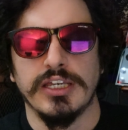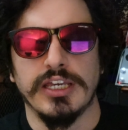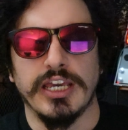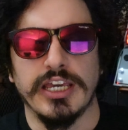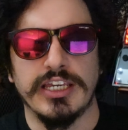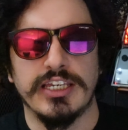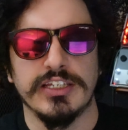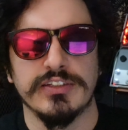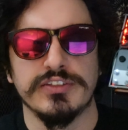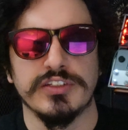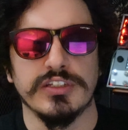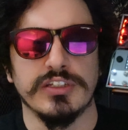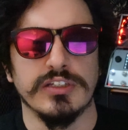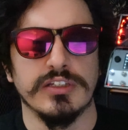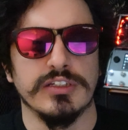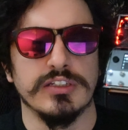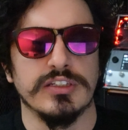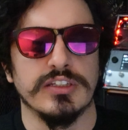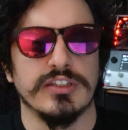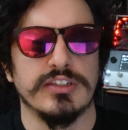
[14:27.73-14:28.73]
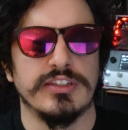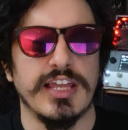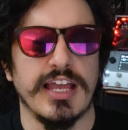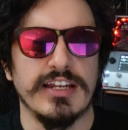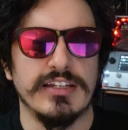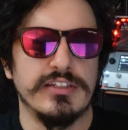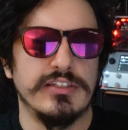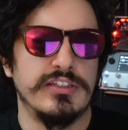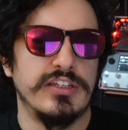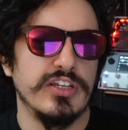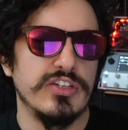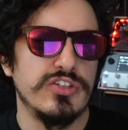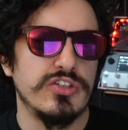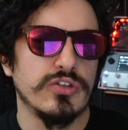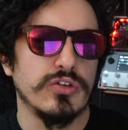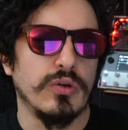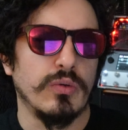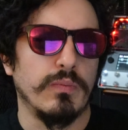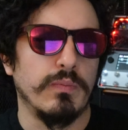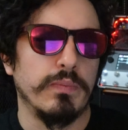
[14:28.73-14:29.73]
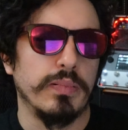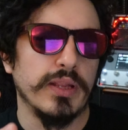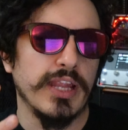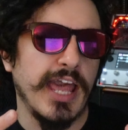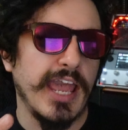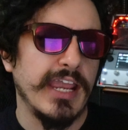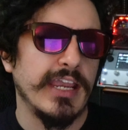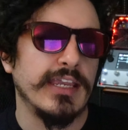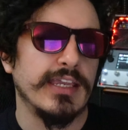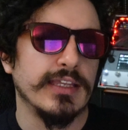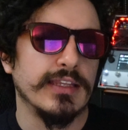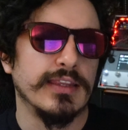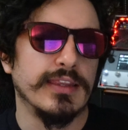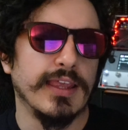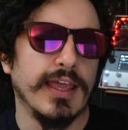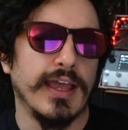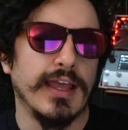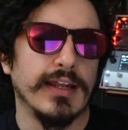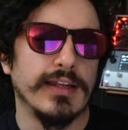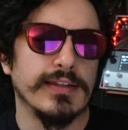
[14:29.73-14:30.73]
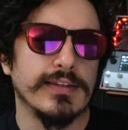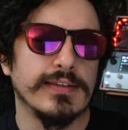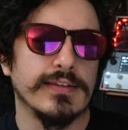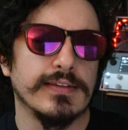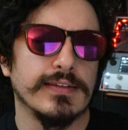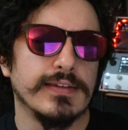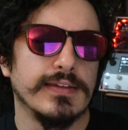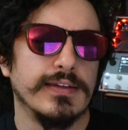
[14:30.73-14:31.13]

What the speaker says: it gives it that digital blanket that